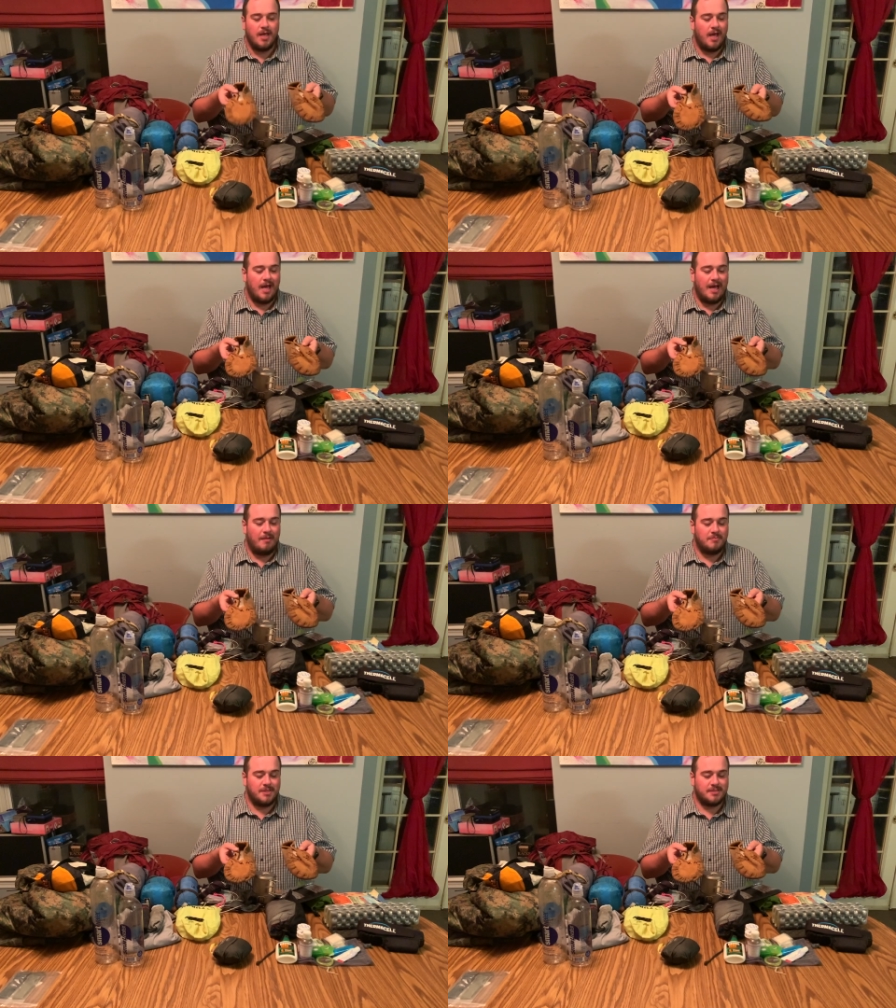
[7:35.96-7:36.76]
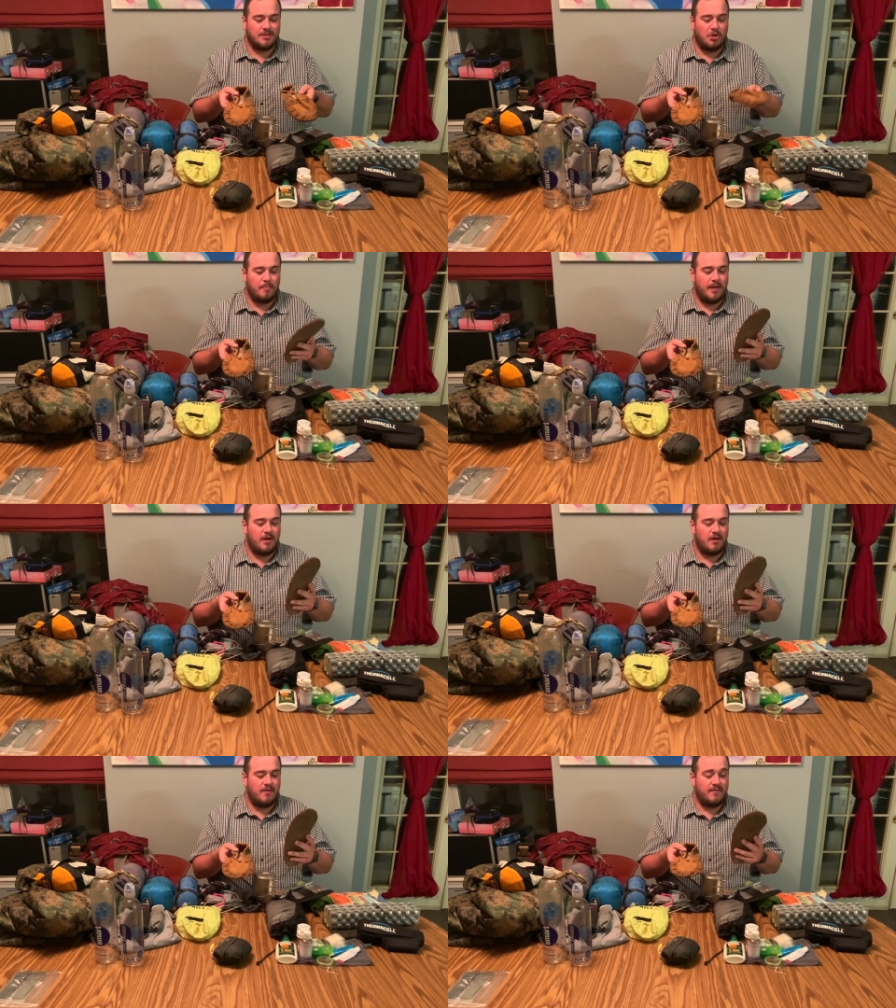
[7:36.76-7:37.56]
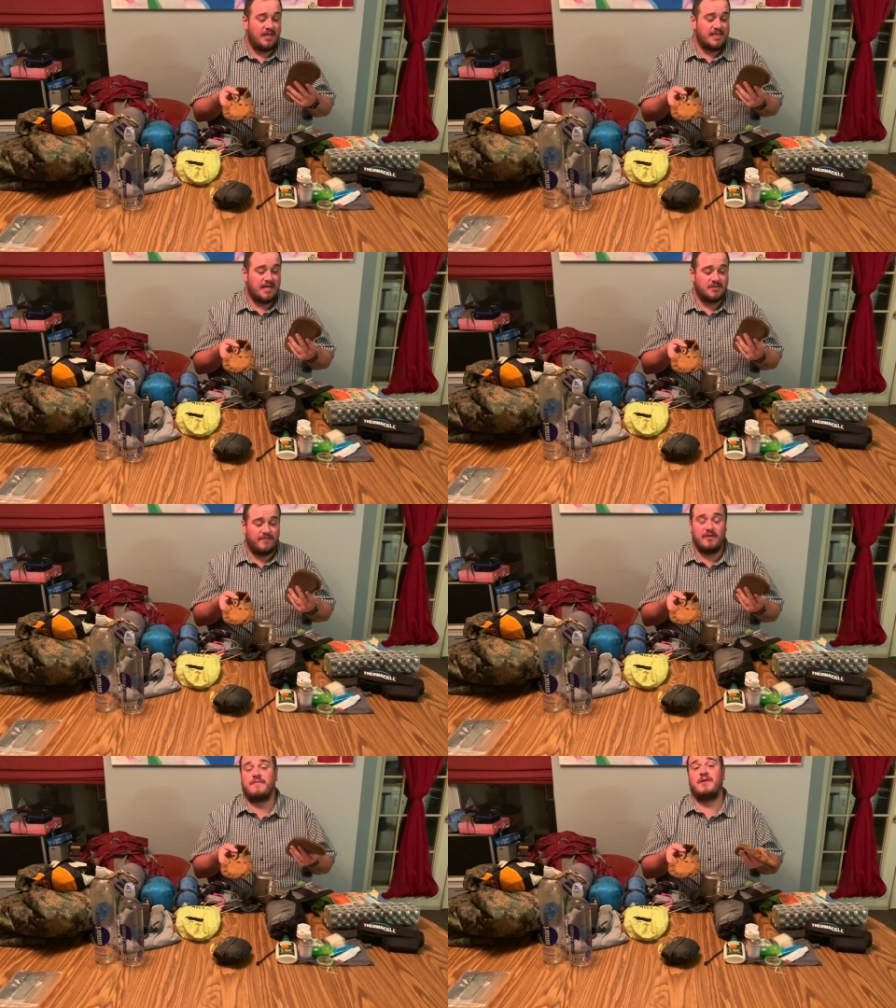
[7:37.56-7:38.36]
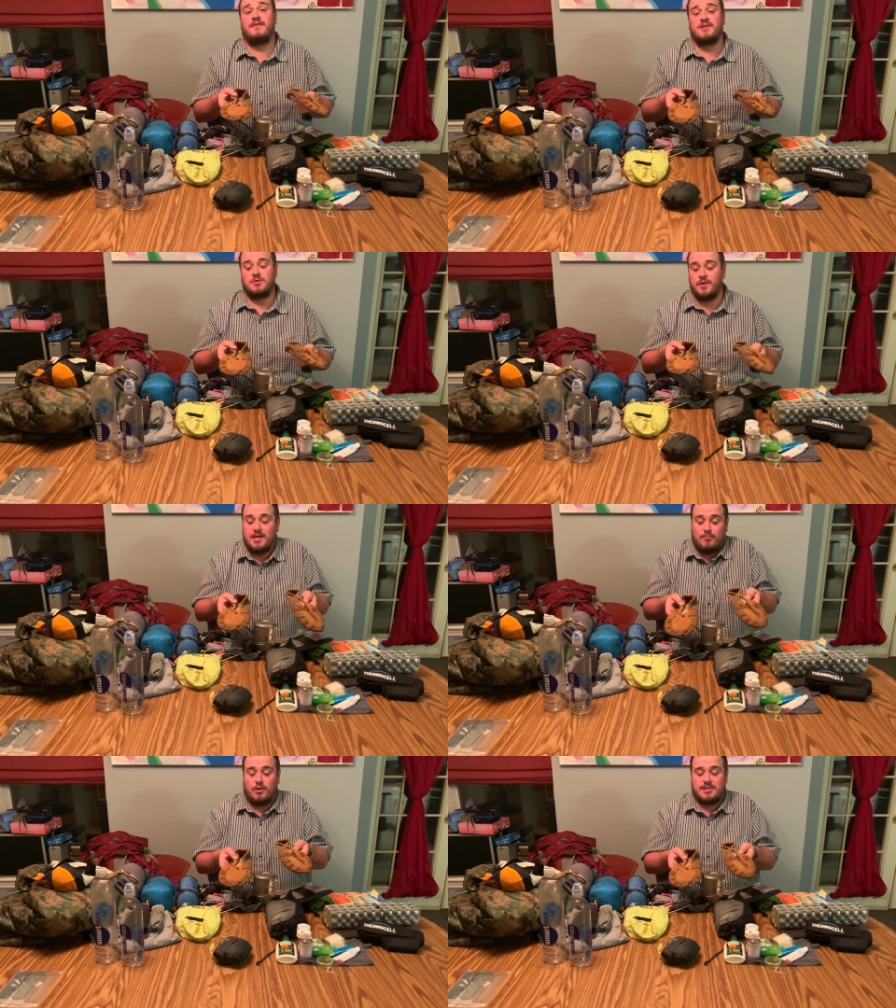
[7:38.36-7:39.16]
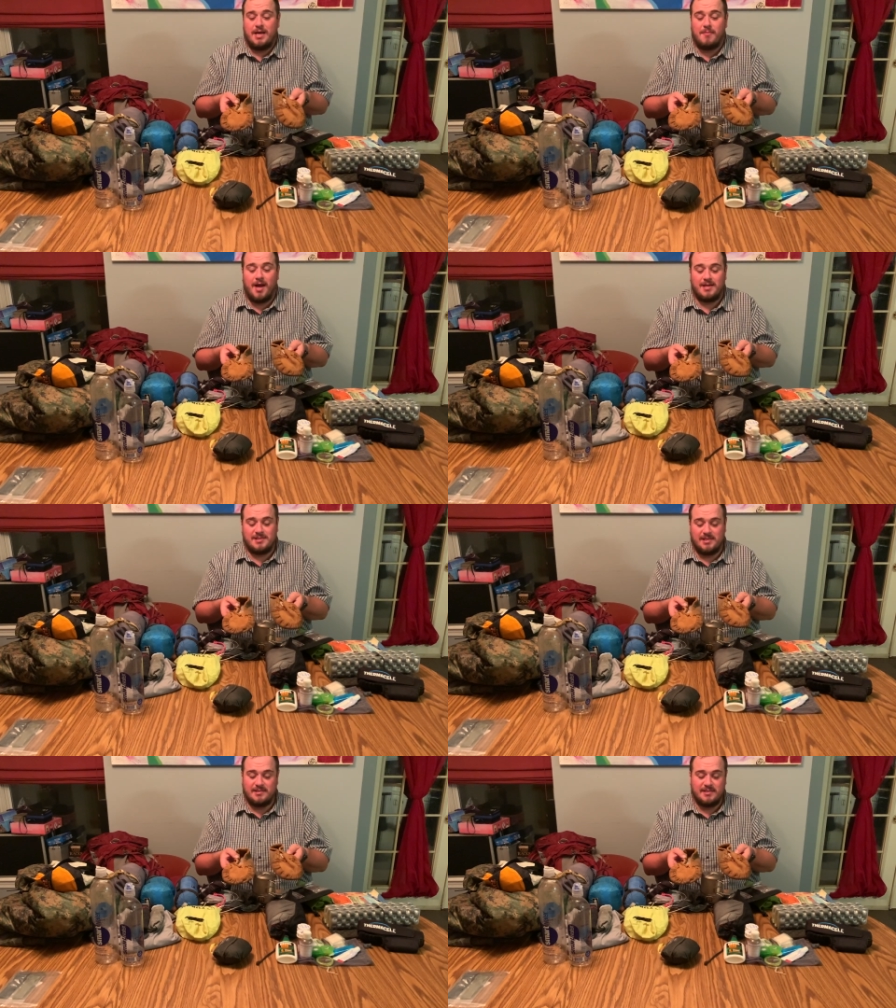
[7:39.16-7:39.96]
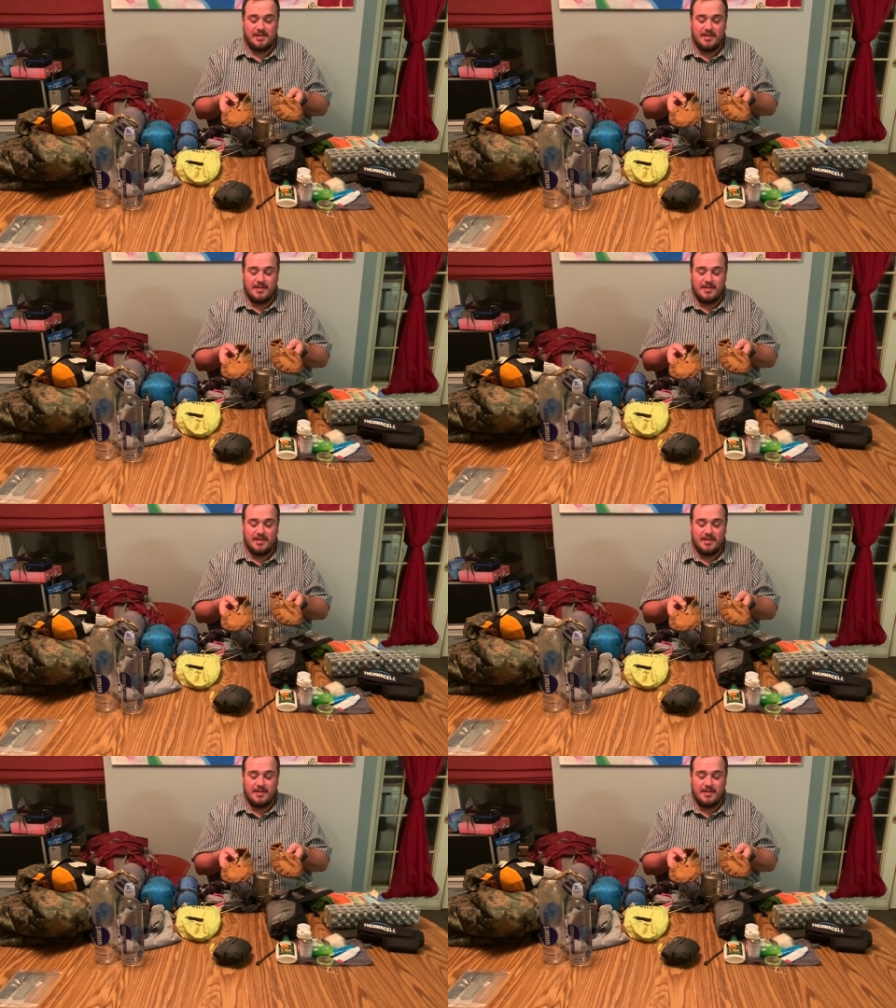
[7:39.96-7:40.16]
Just a little pair of, and it's actually very fitting for this weekend, Boy Scout moccasins.